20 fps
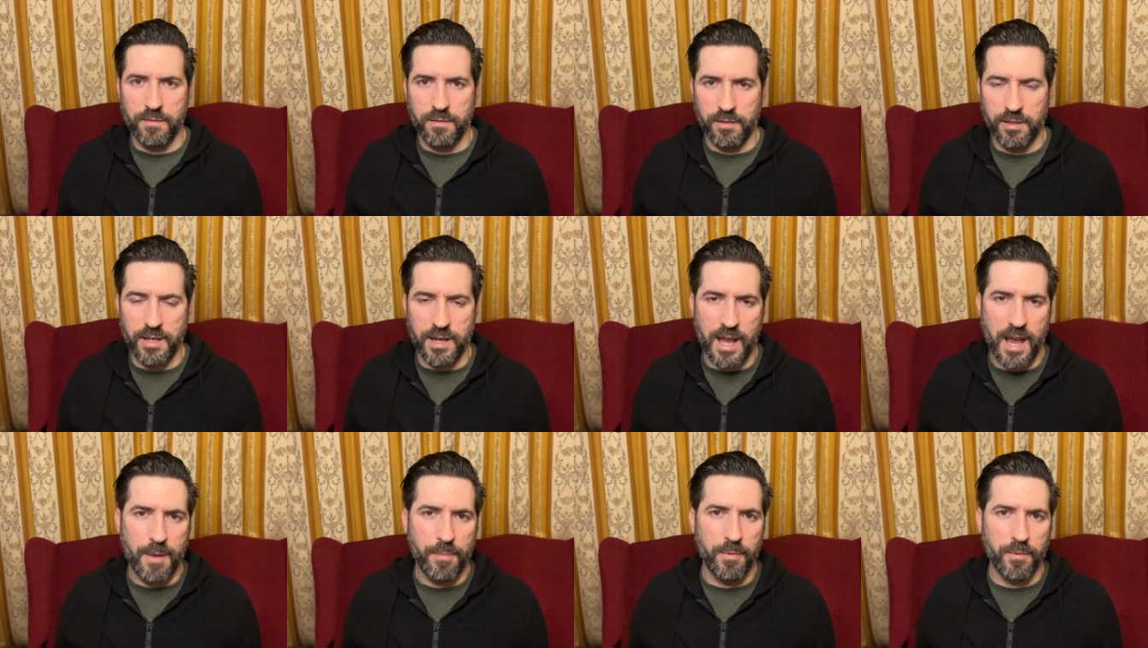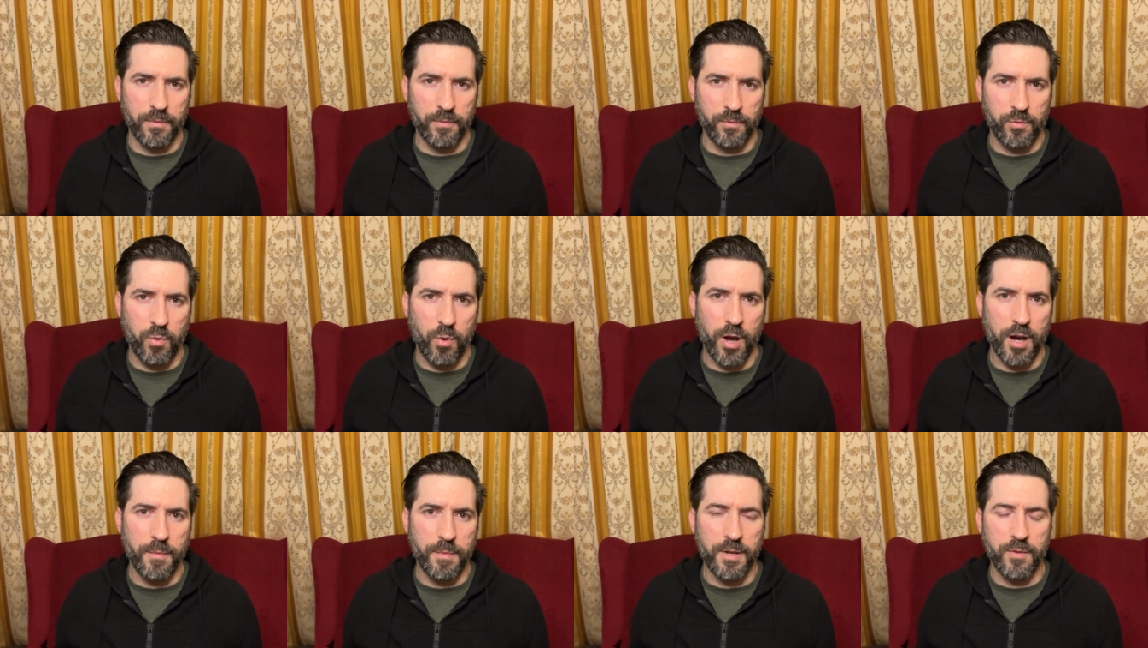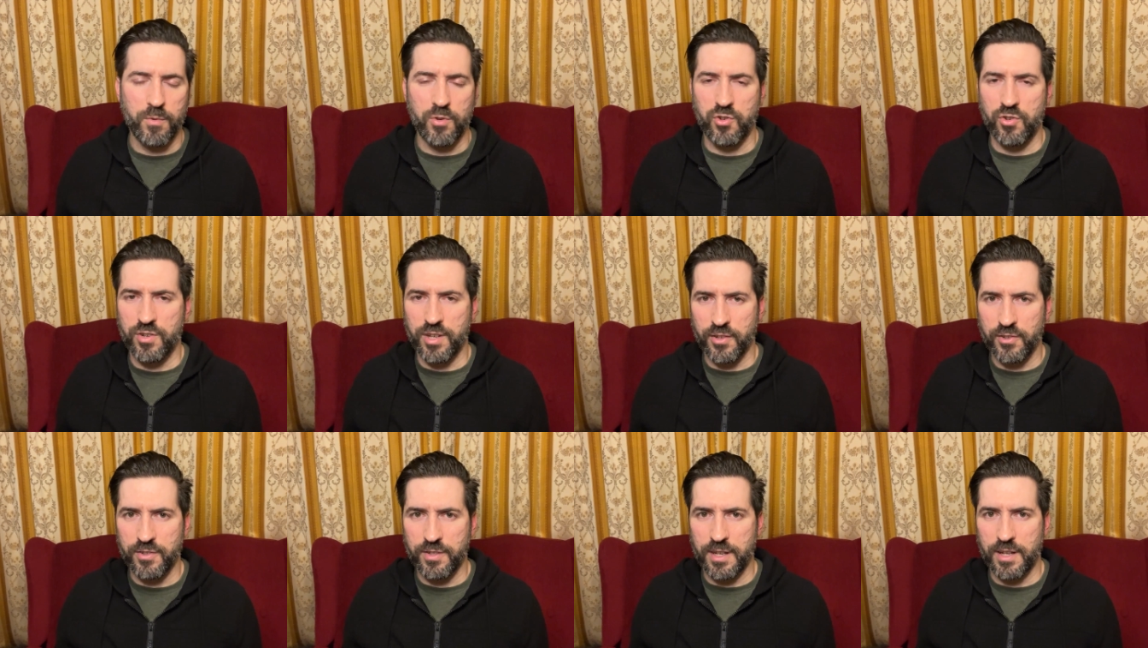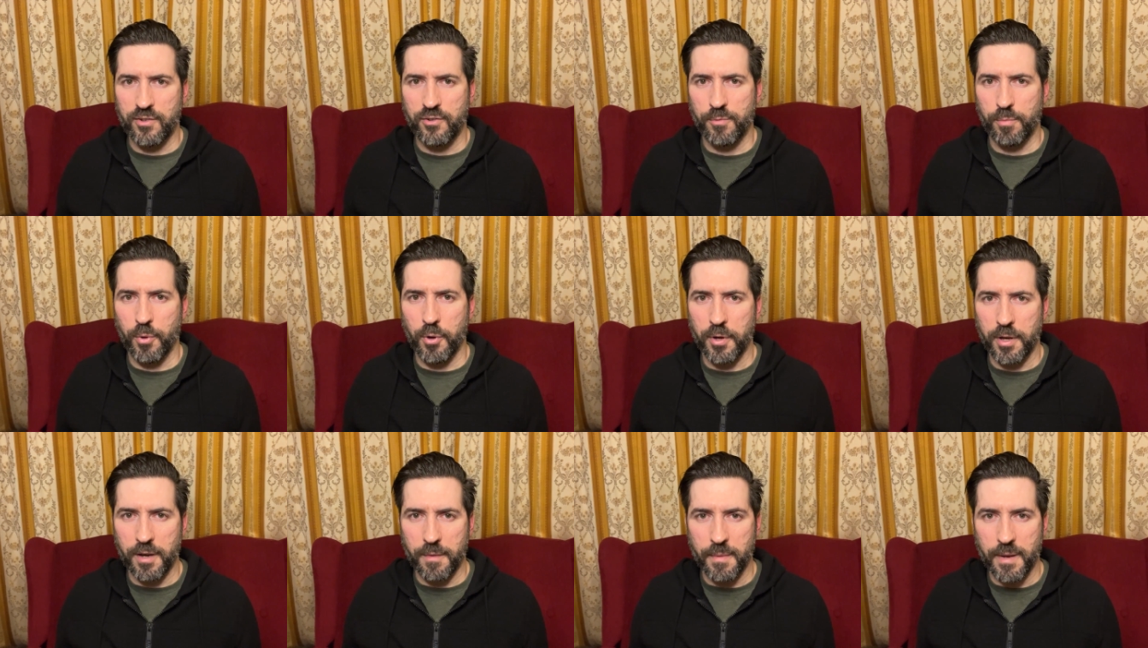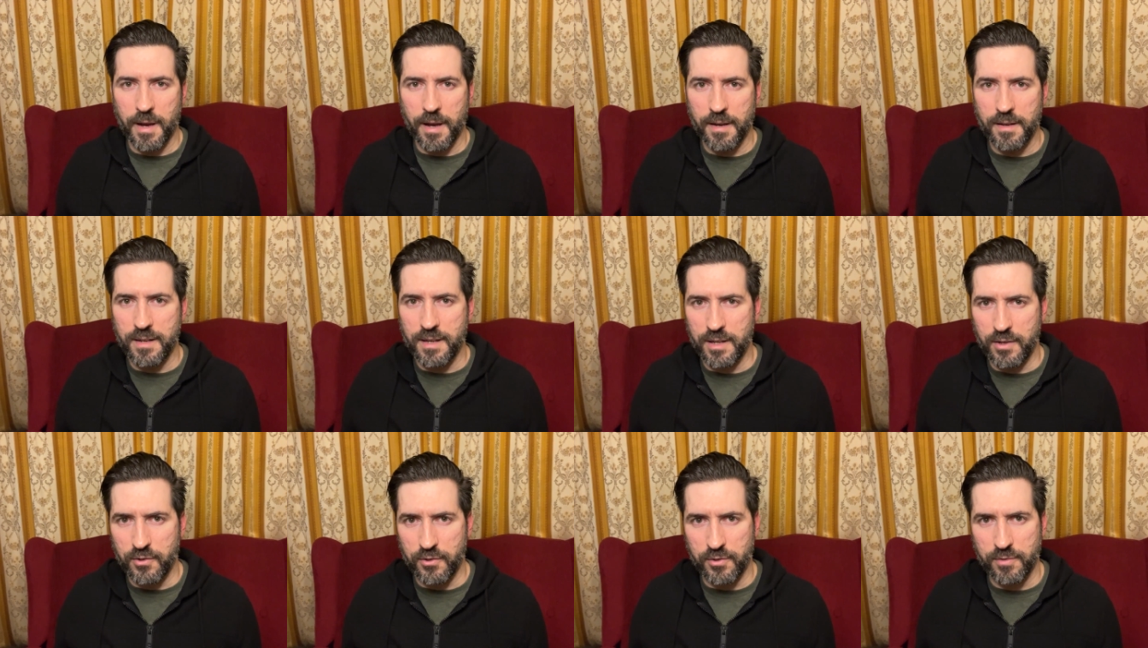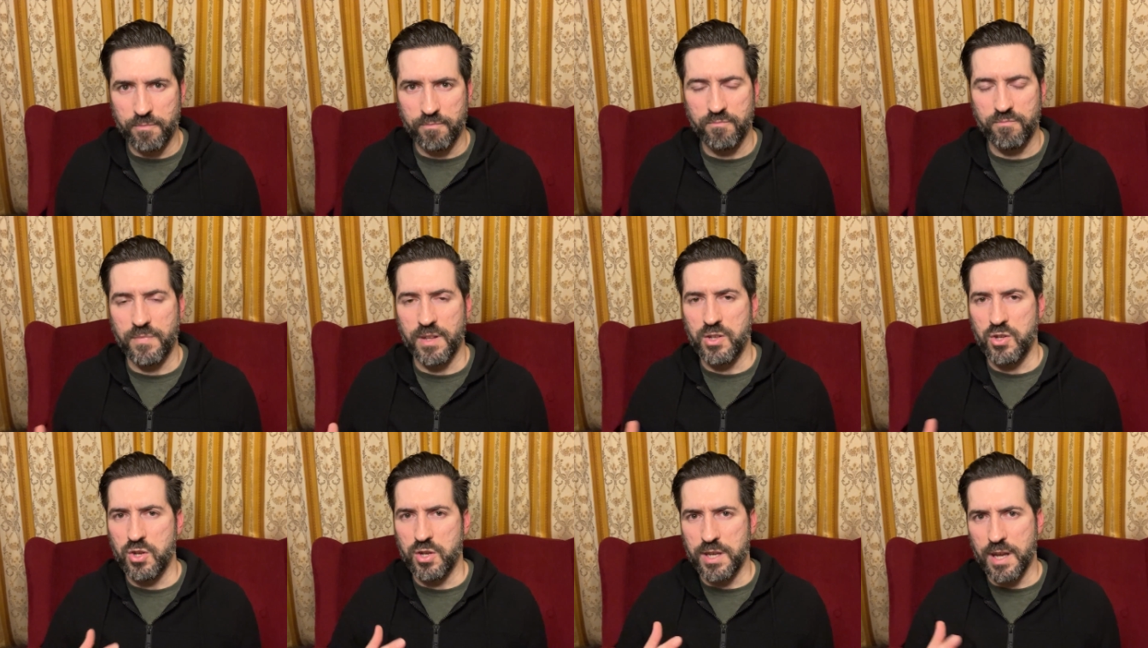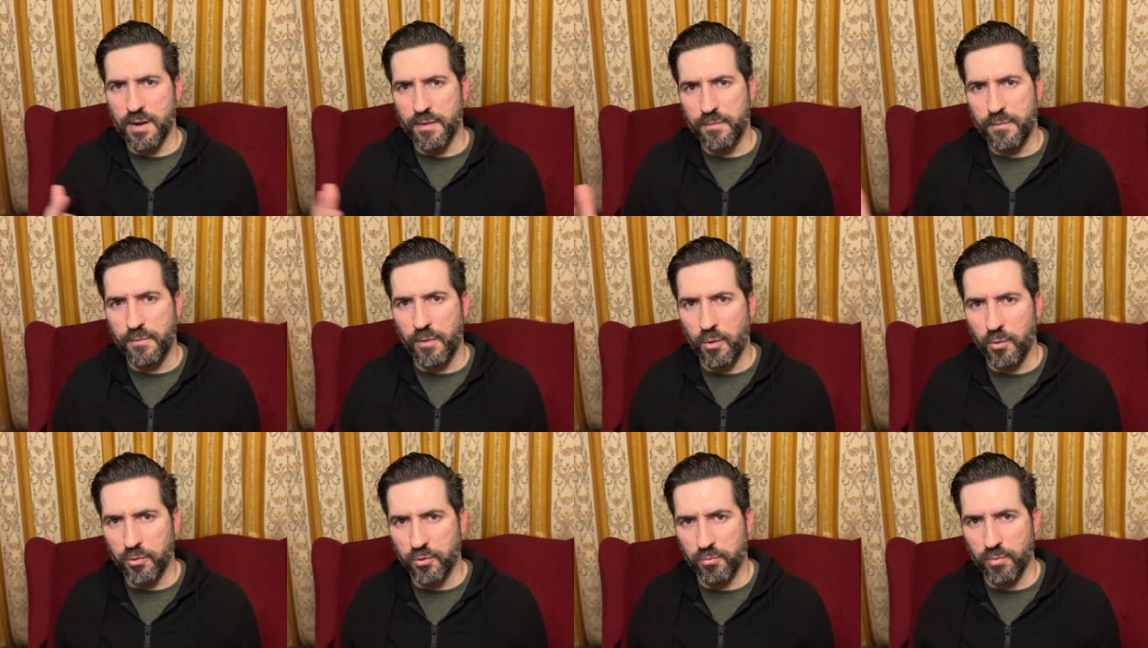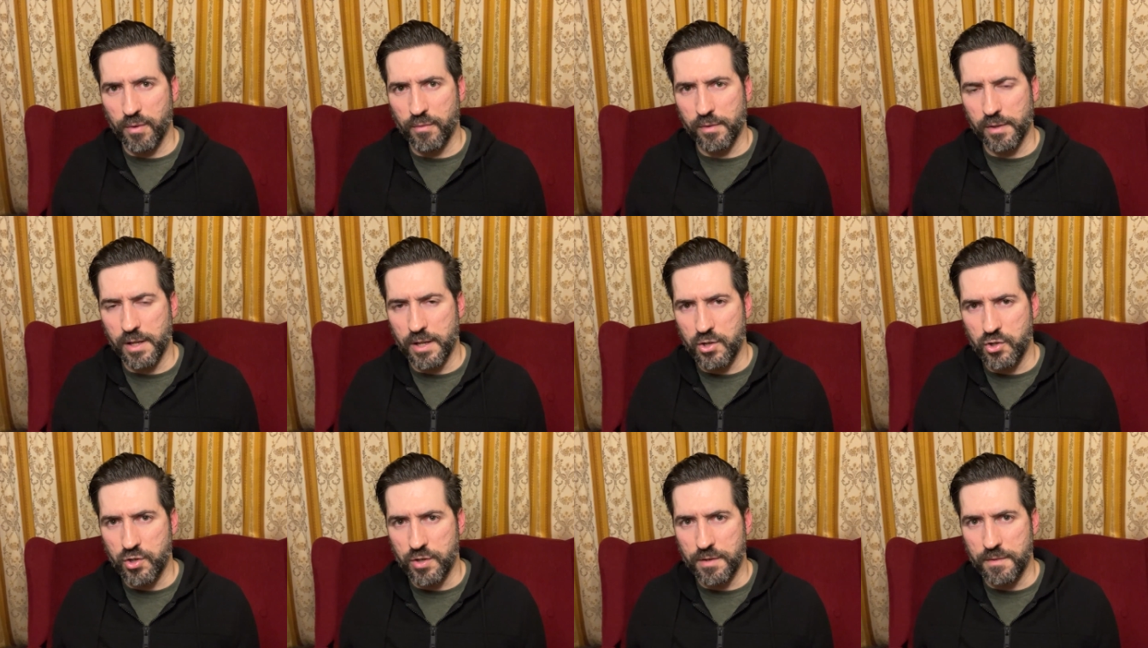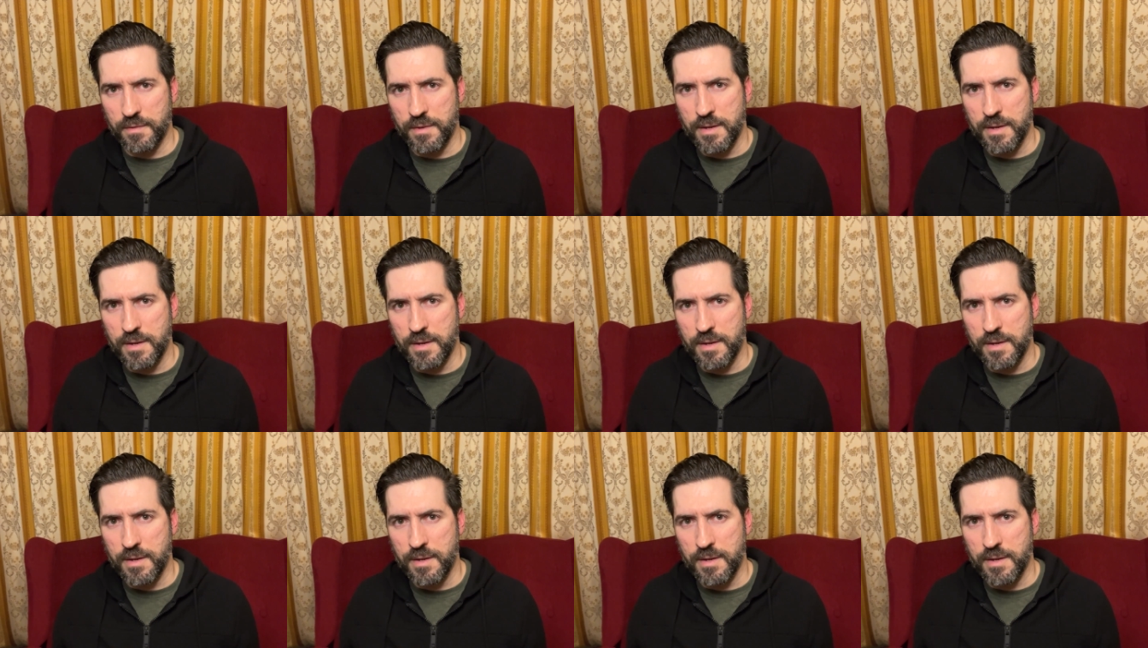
can happen quite a bit, which doesn't get spoken about, is that you get false revelation.